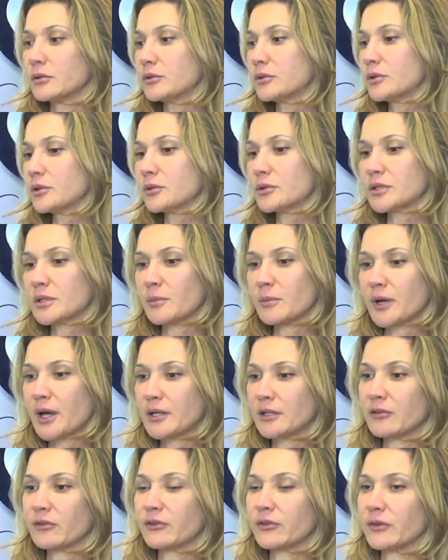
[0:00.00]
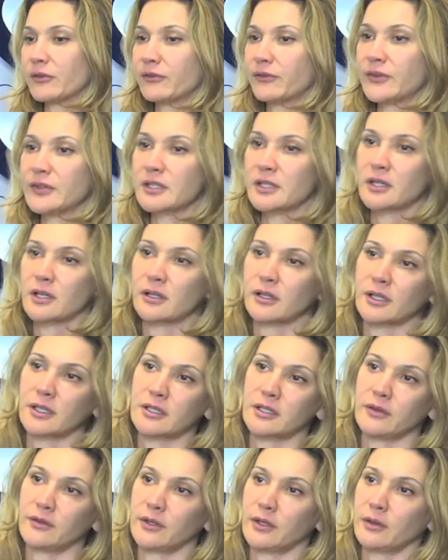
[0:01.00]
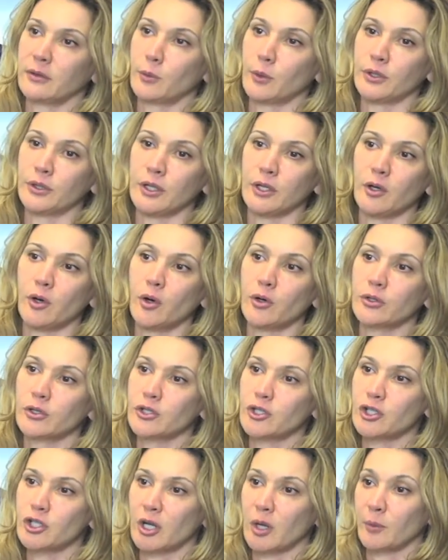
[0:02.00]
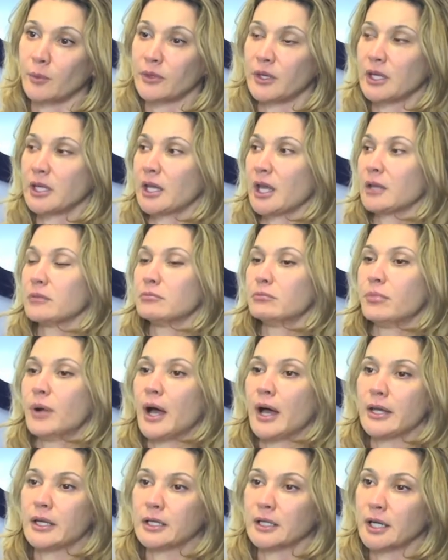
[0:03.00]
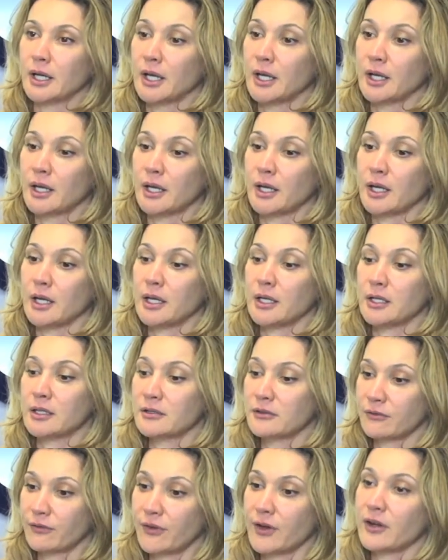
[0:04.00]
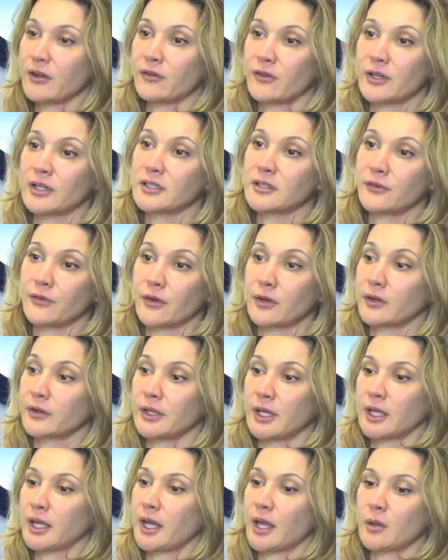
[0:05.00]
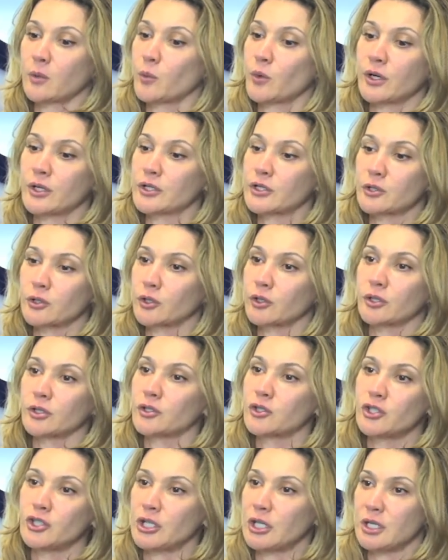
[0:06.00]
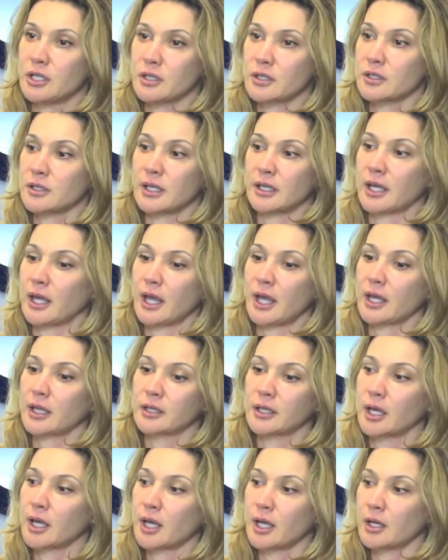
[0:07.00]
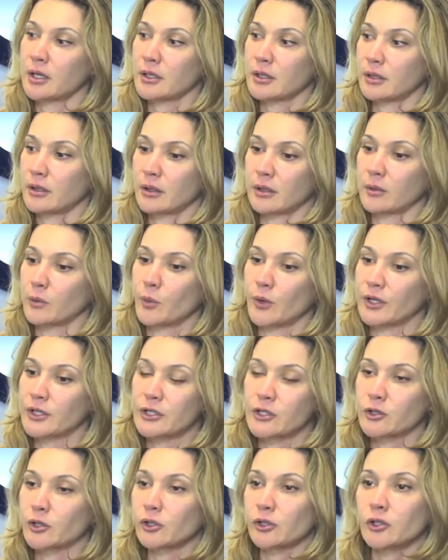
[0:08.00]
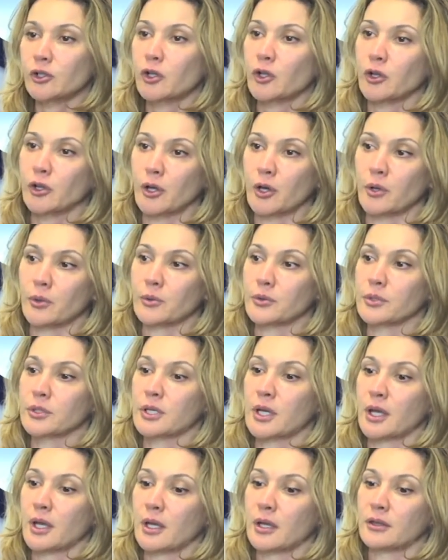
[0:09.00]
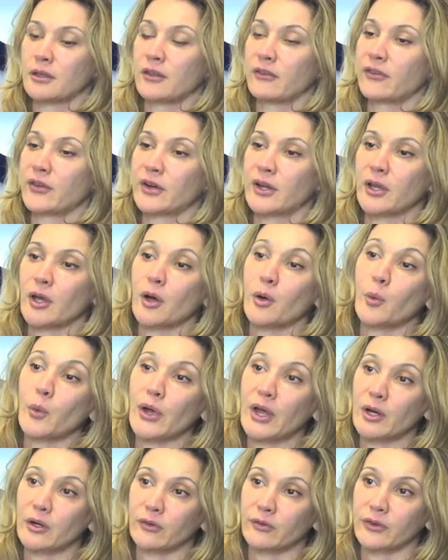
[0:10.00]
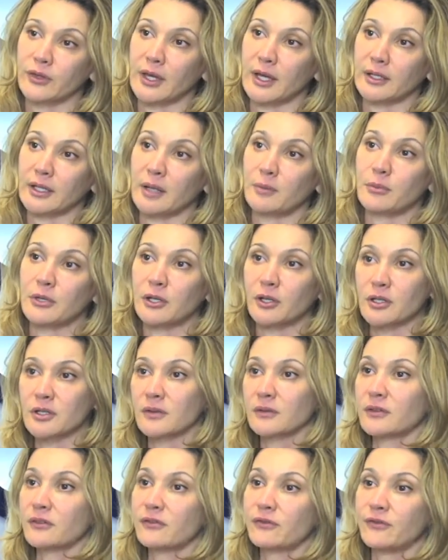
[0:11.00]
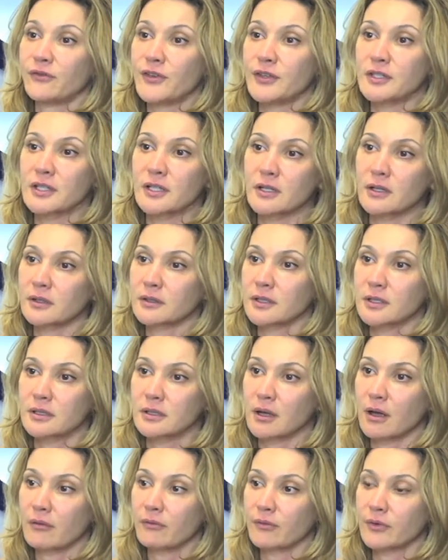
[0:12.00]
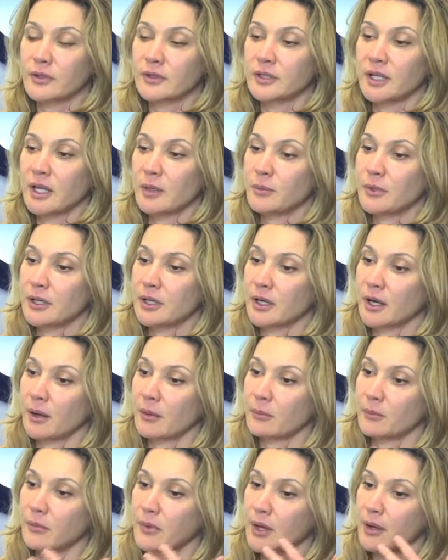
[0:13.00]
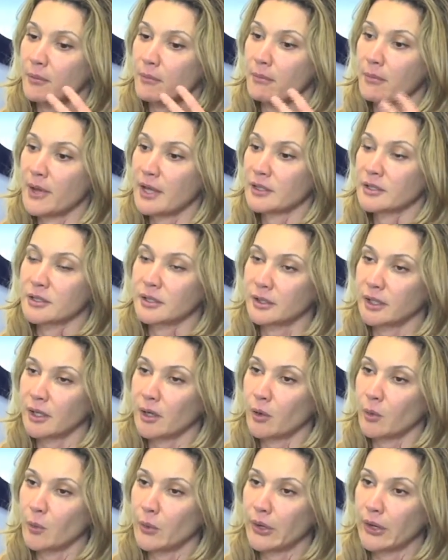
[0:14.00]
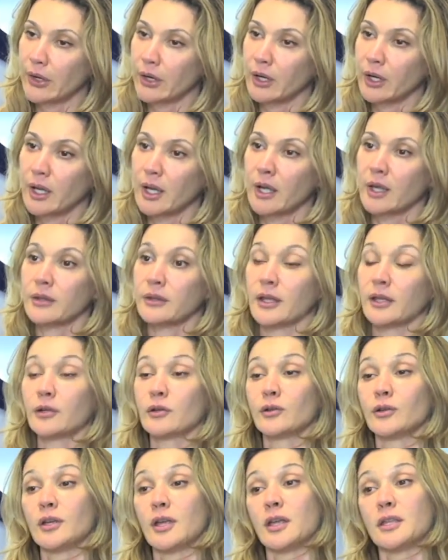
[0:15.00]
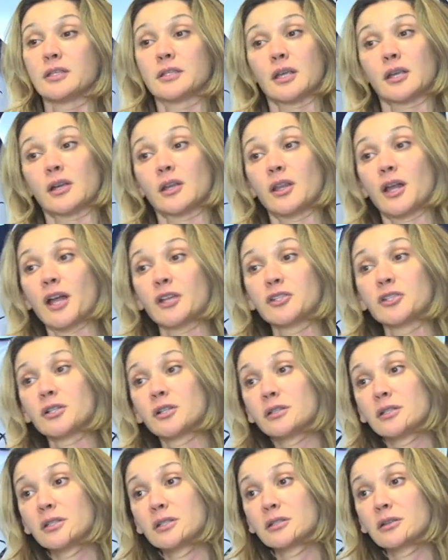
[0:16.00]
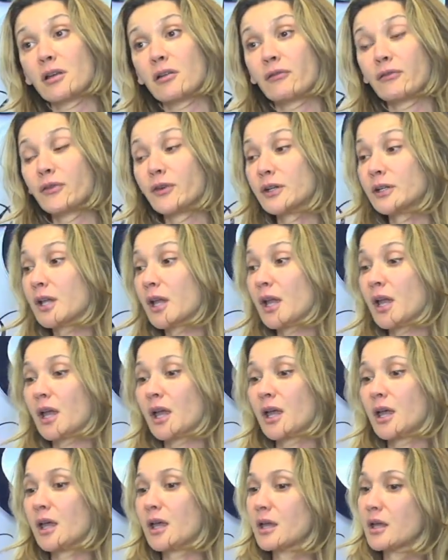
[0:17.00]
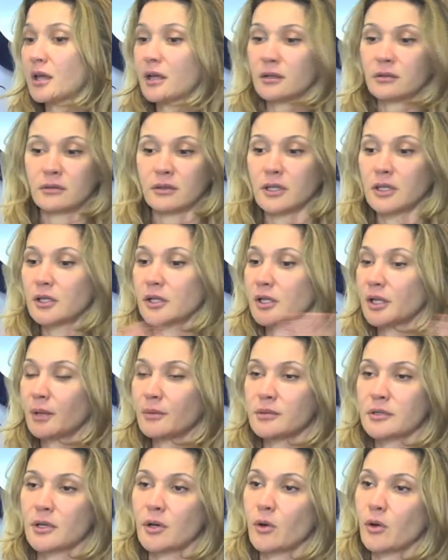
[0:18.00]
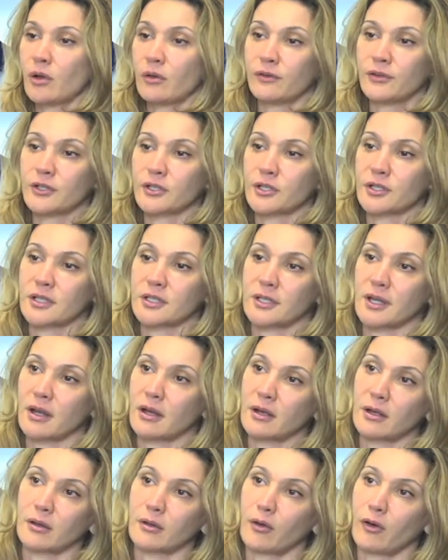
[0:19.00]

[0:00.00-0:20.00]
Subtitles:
do some kind of physical activity, when they go to gym, they can't bike. It is very, very difficult. They can't wear certain jeans, they can't wear certain clothes. They're very aware of that, and because of the physical discomfort, they become mentally aware. That creates psychological discomfort, and here comes the whole vicious cycle